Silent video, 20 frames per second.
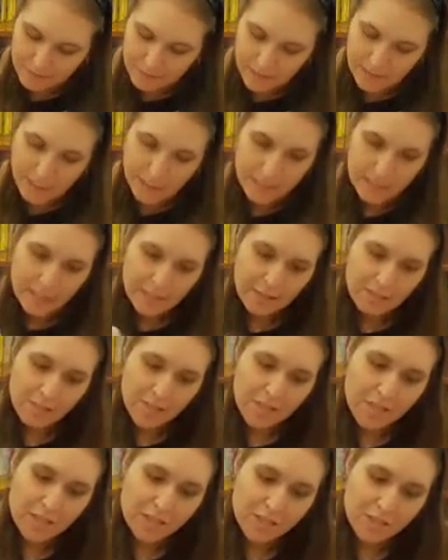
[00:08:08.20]
Again, I'm
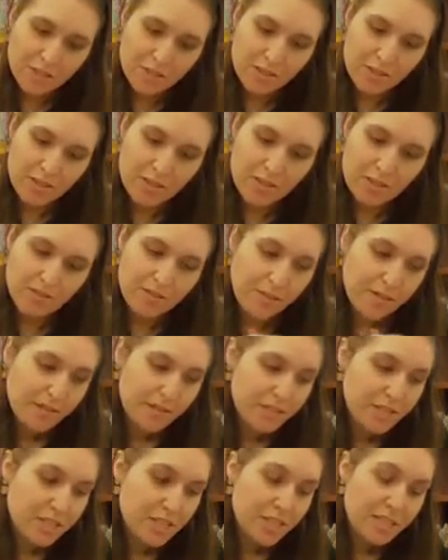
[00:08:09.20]
making sure I go very
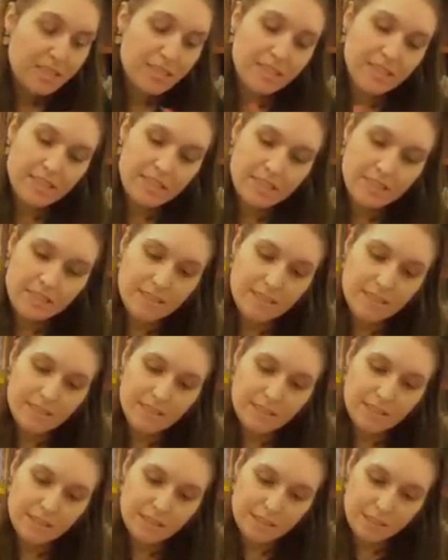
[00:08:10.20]
gently
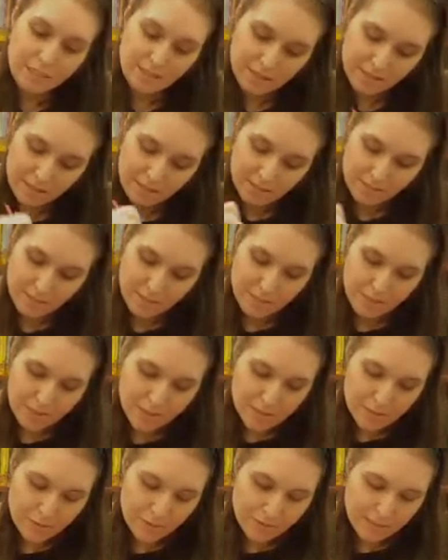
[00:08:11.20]
with my
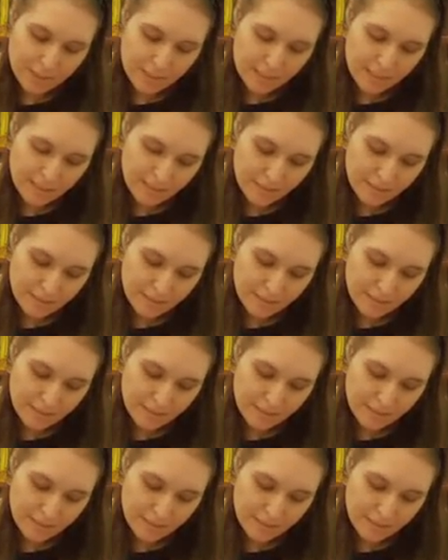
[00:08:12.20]
doily.